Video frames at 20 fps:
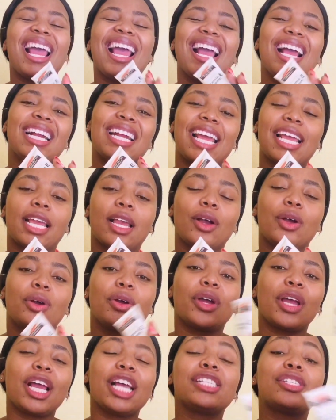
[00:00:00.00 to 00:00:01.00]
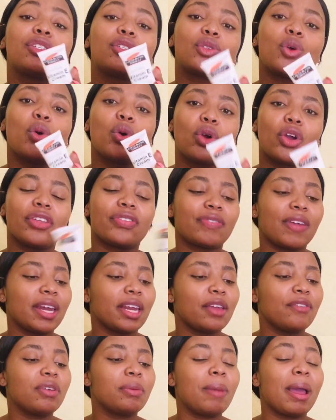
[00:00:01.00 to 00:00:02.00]
like it's so good that
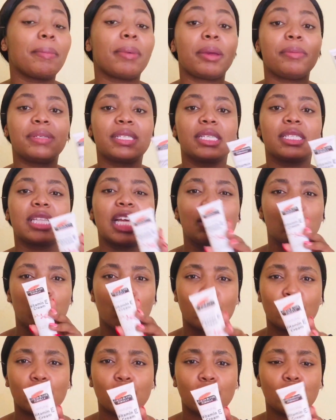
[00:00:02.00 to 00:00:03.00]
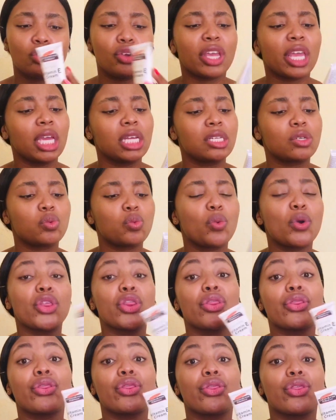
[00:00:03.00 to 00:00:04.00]
even my baby sister Torusho took it with
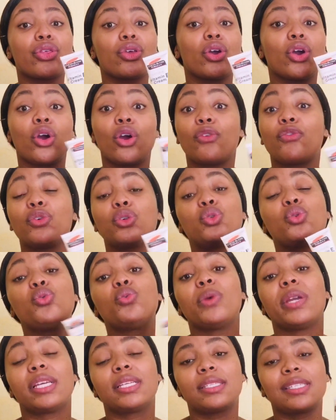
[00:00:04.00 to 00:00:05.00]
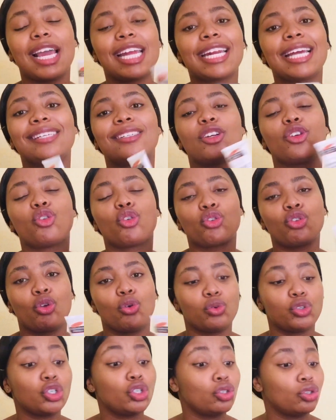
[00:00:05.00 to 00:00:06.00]
her for two weeks and I did not know
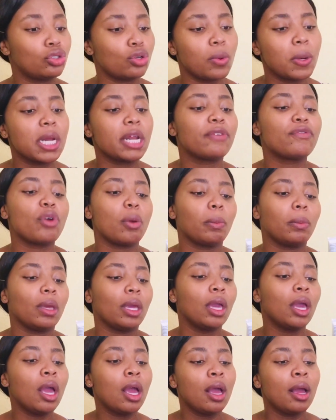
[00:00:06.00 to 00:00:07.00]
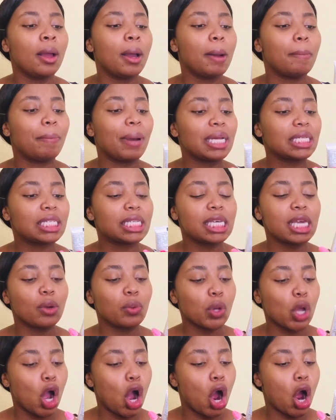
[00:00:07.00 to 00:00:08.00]
she stole it from me but here
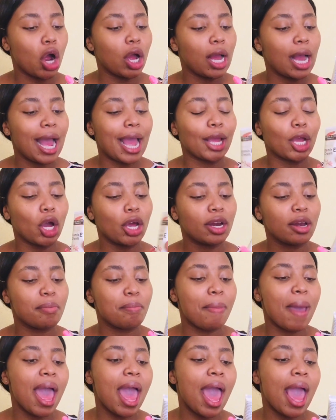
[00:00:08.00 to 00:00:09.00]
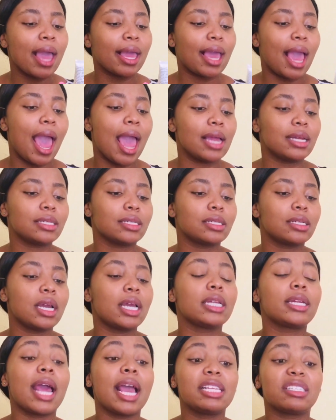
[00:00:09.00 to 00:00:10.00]
we are I got it back and
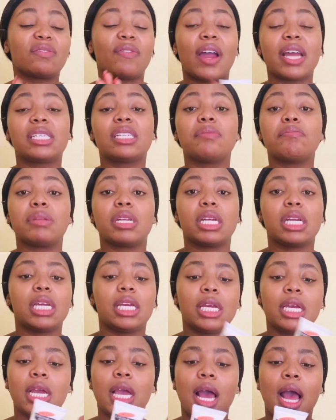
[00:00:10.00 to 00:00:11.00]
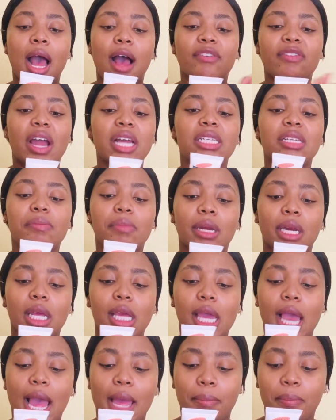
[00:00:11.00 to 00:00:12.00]
it has vitamin E vitamin
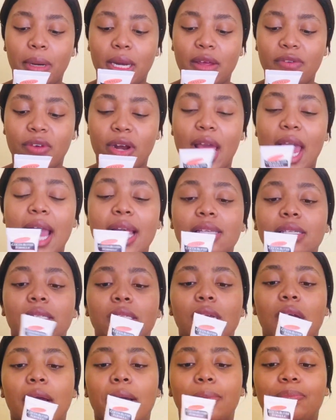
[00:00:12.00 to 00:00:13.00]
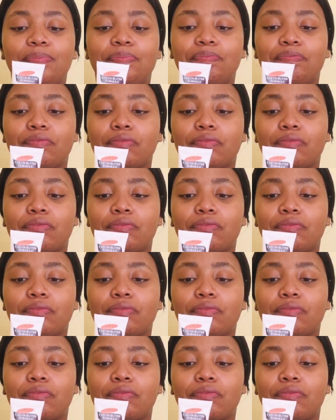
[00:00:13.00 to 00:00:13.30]
E I believe it has um,